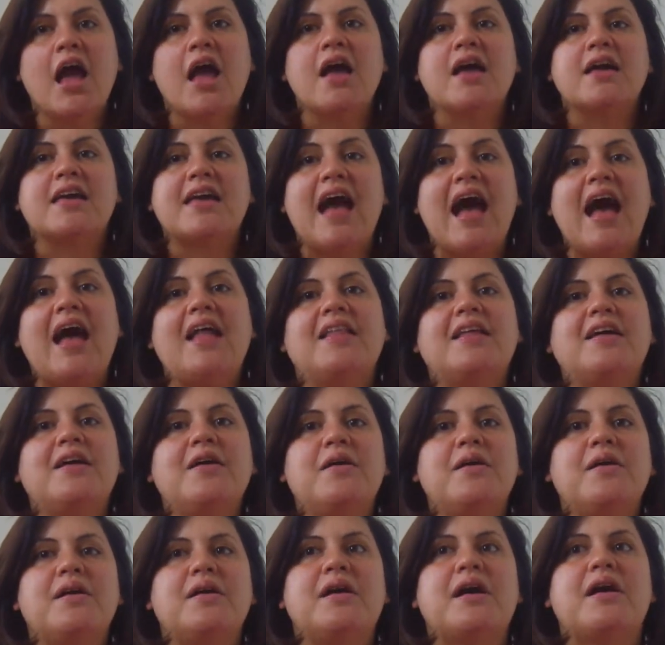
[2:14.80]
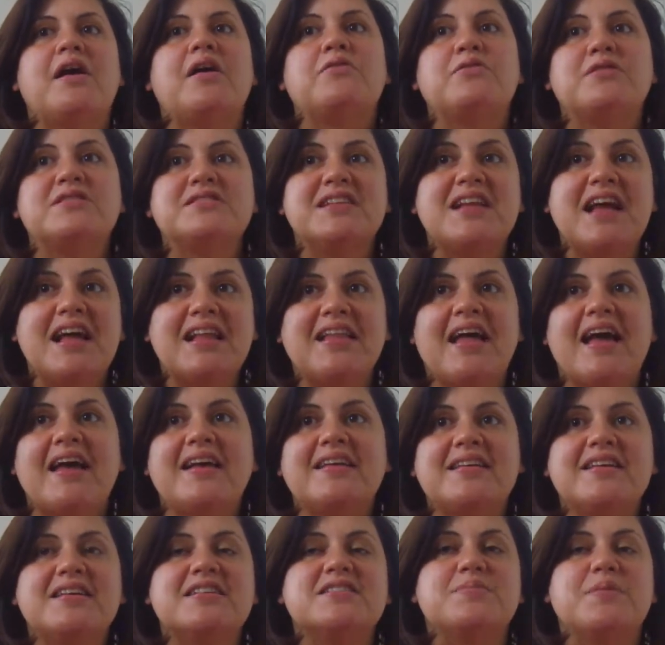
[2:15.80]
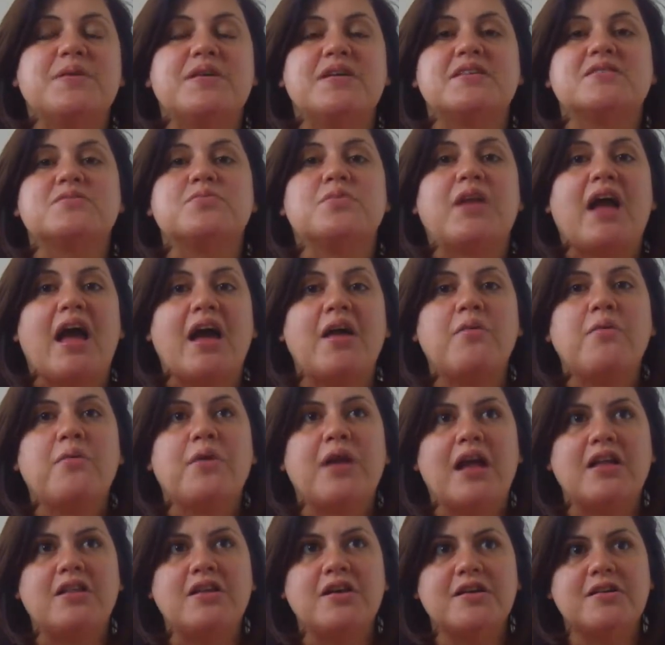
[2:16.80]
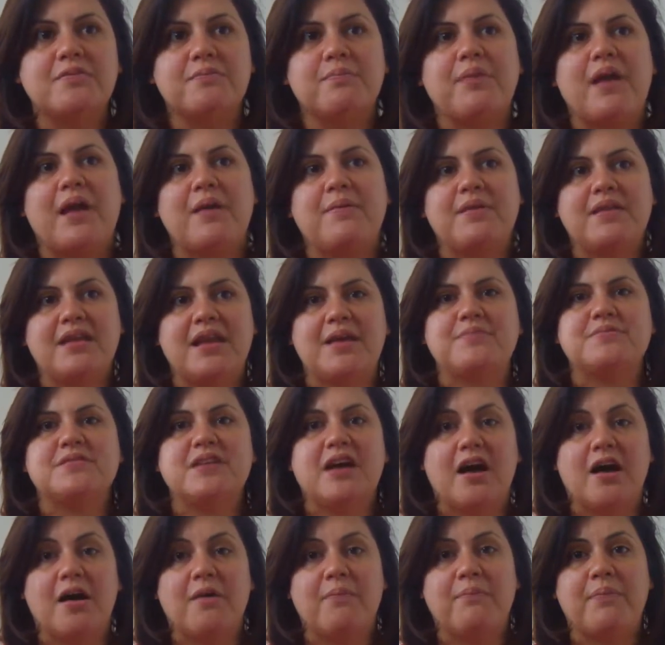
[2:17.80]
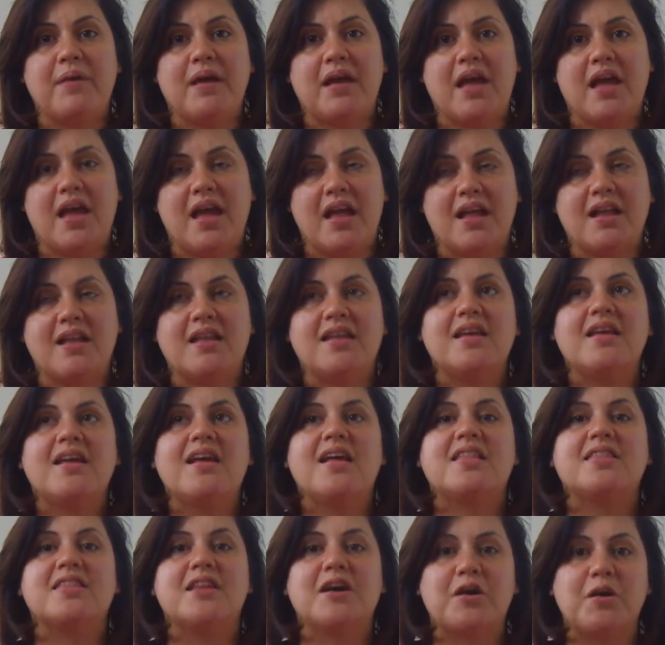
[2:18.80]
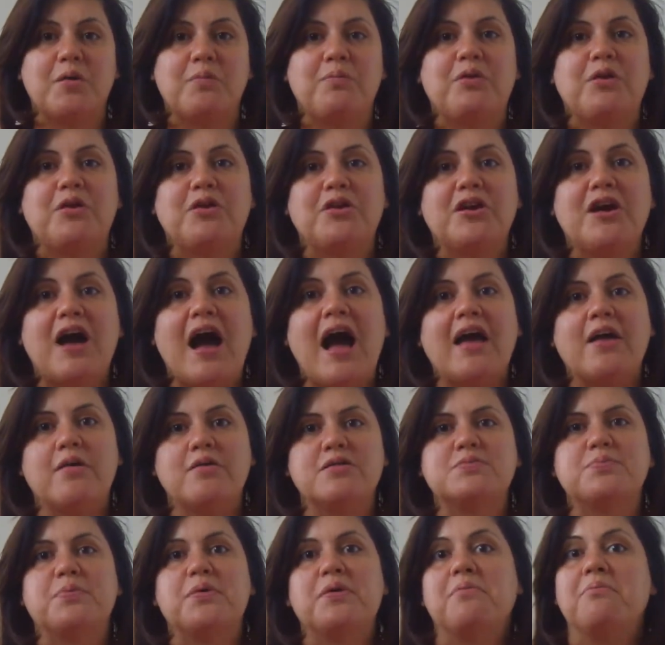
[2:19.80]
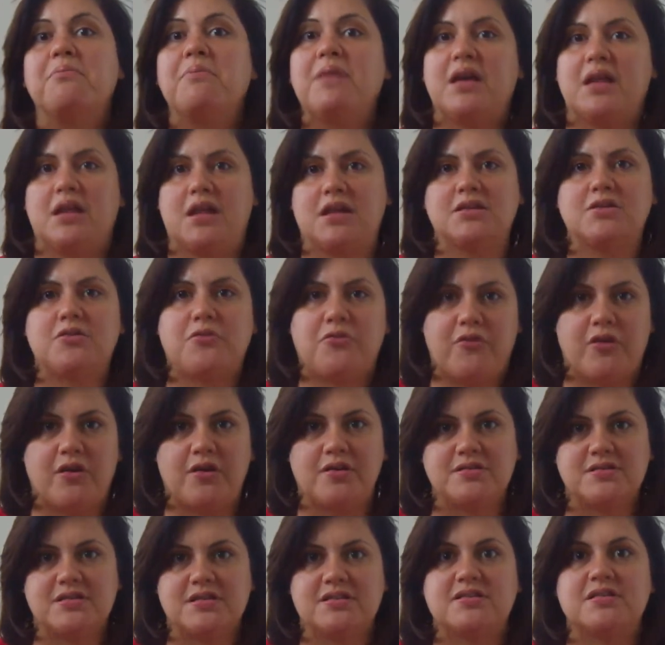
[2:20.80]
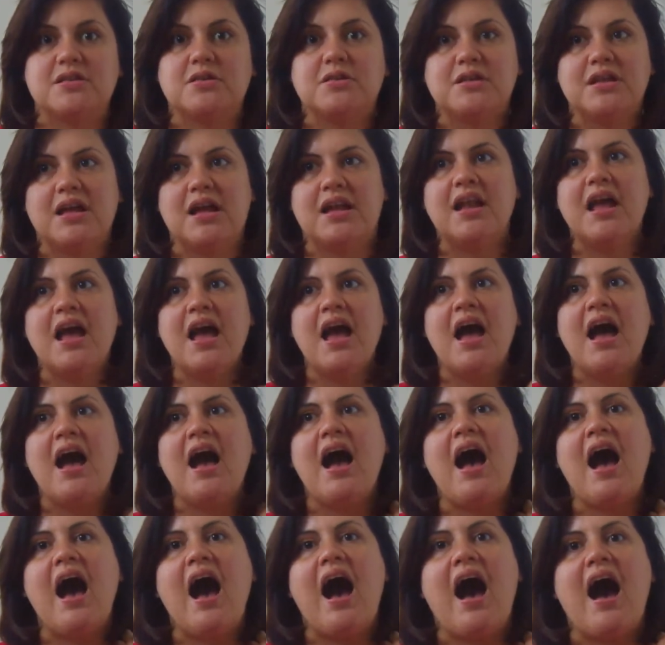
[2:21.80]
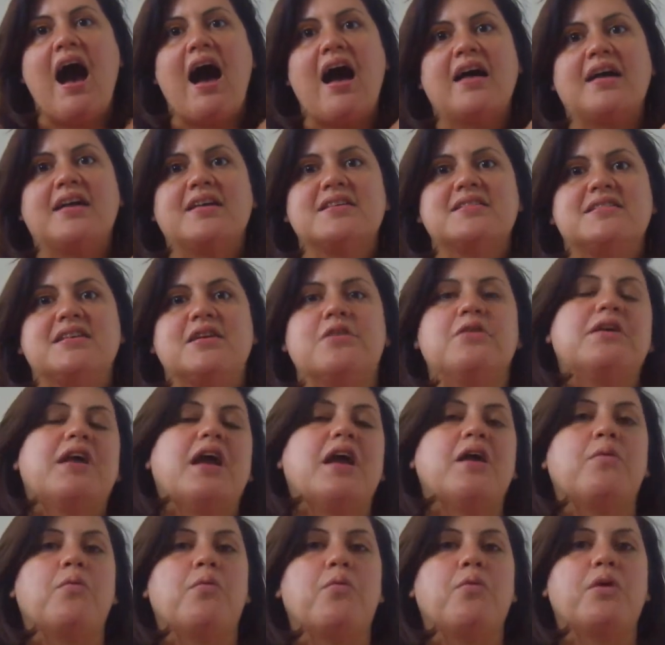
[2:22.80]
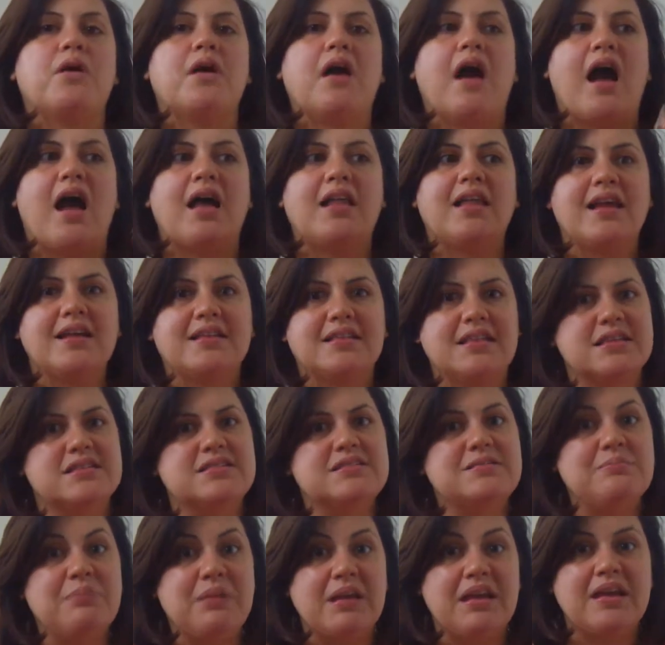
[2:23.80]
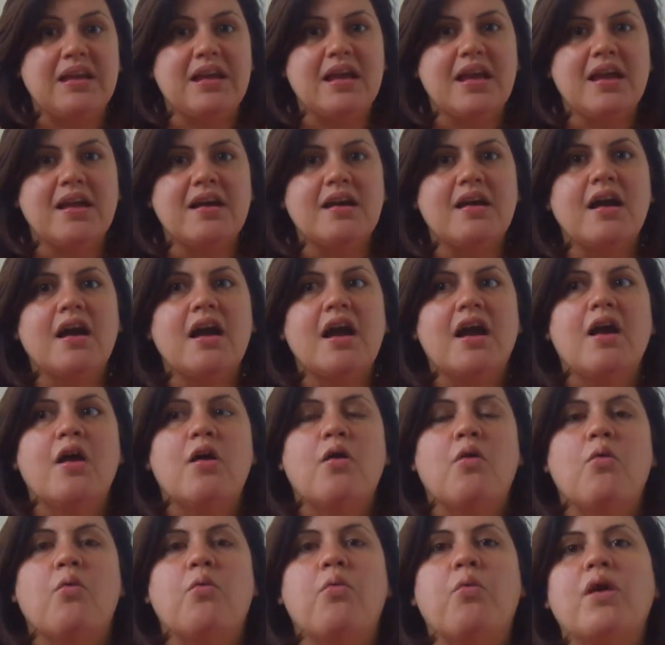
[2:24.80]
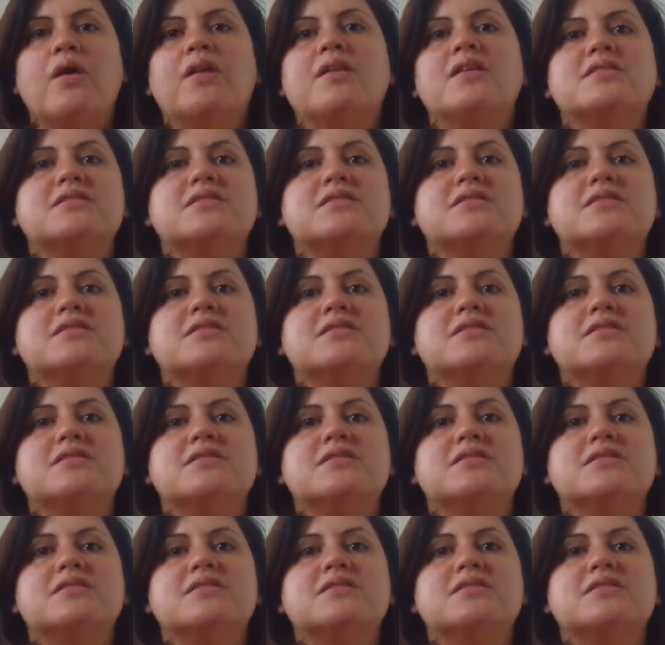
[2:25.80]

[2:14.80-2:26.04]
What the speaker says: Kala, the reason I liked it is because when I look baby names up in the computer, I always put meanings first. So then I could see, okay, I like this meaning. What